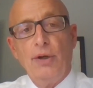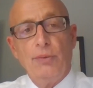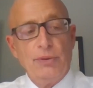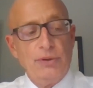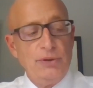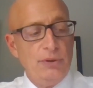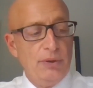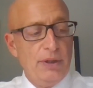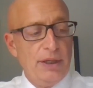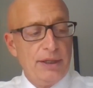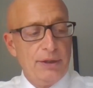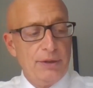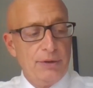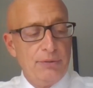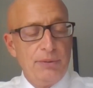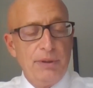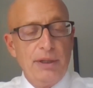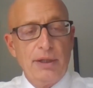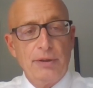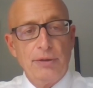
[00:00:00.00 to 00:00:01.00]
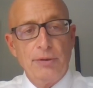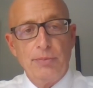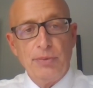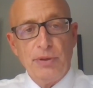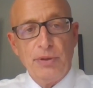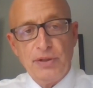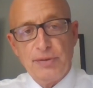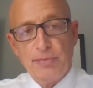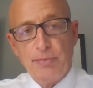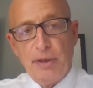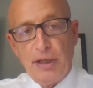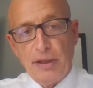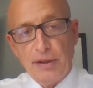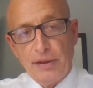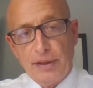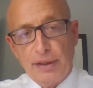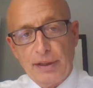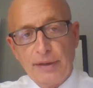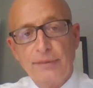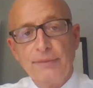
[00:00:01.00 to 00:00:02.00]
We'll do like a 300-piece
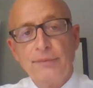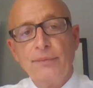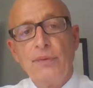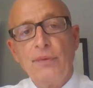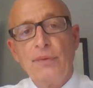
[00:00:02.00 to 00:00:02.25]
mailing